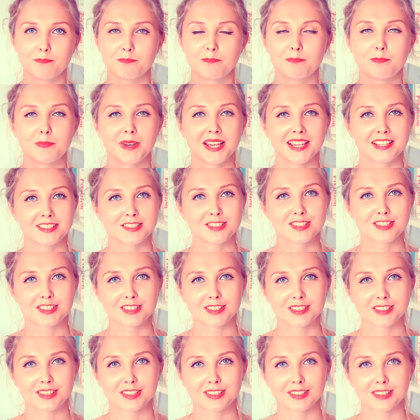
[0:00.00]

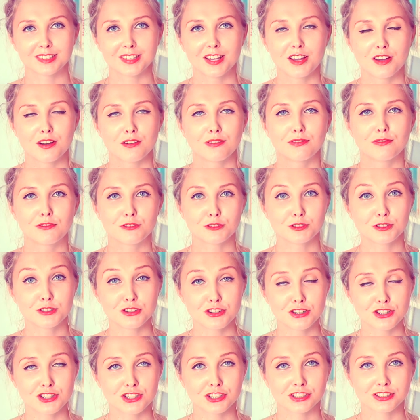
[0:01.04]
magical
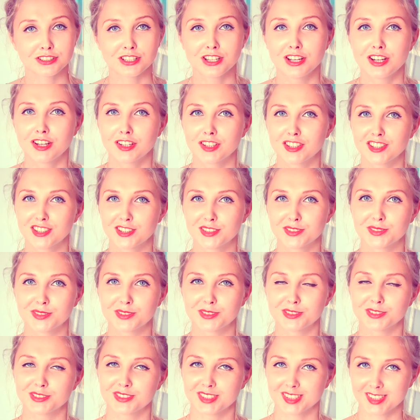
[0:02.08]
fortune
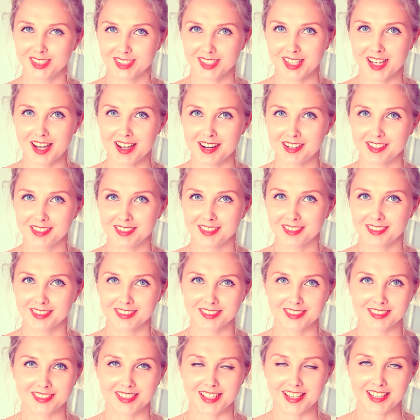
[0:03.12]
to start
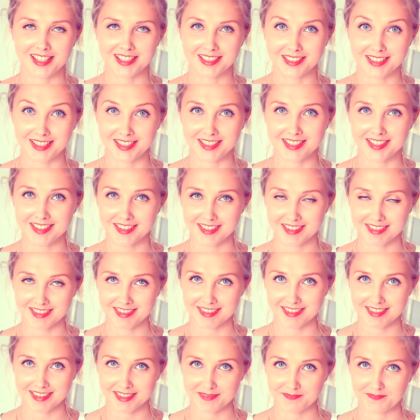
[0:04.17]
the
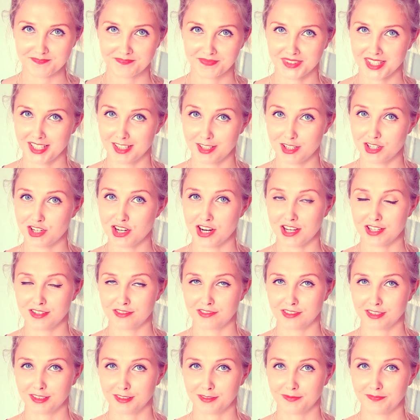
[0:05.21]
existence in
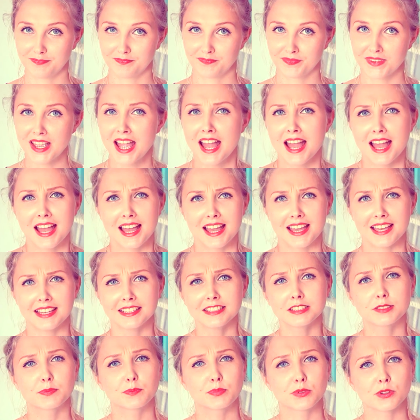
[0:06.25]
general.
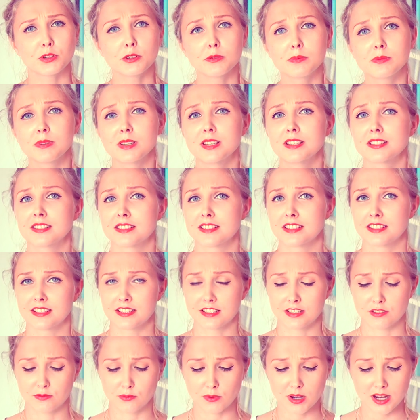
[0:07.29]
And probably this
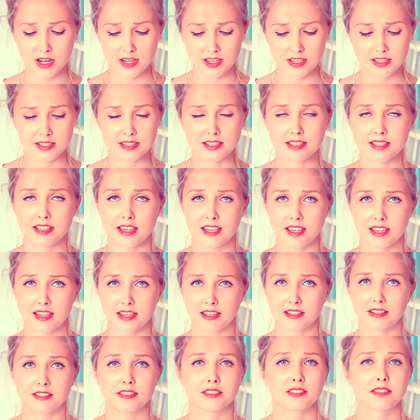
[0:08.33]
is why
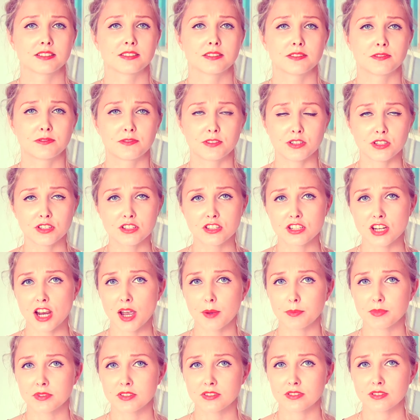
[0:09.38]
the first
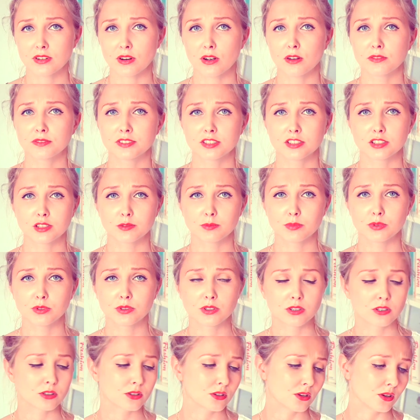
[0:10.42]
chapter of this
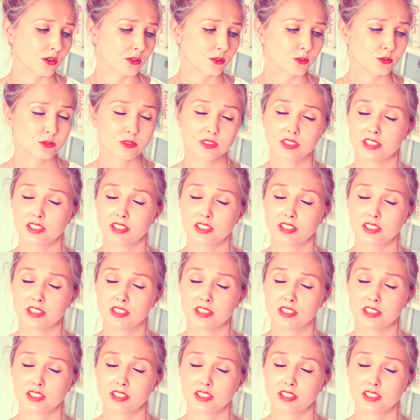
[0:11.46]
book called